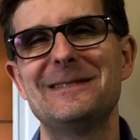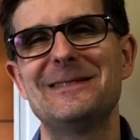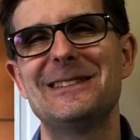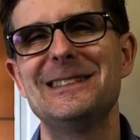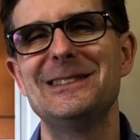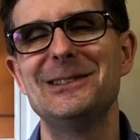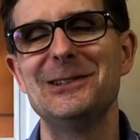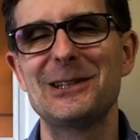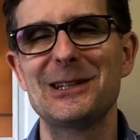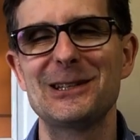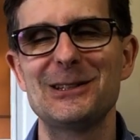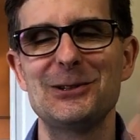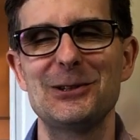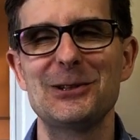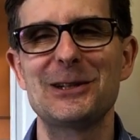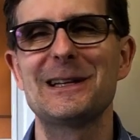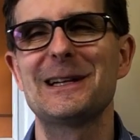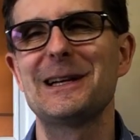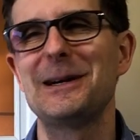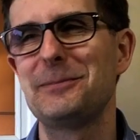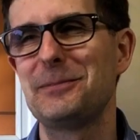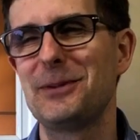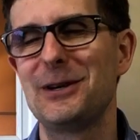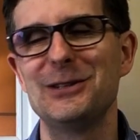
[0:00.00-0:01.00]
but you can look it
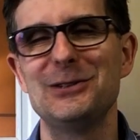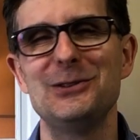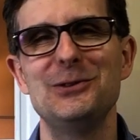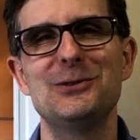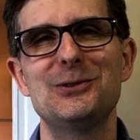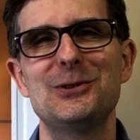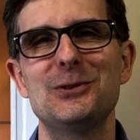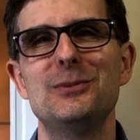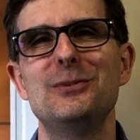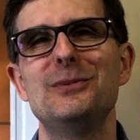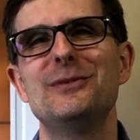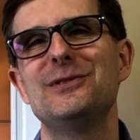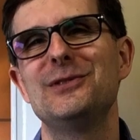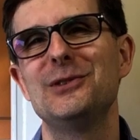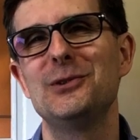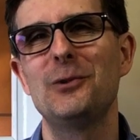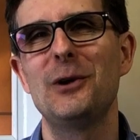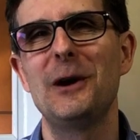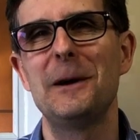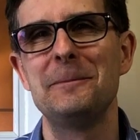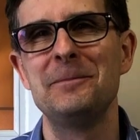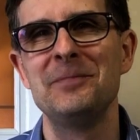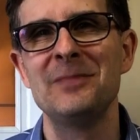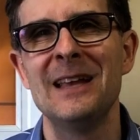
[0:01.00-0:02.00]
up on YouTube if you
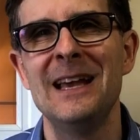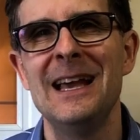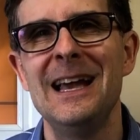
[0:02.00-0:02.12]
want.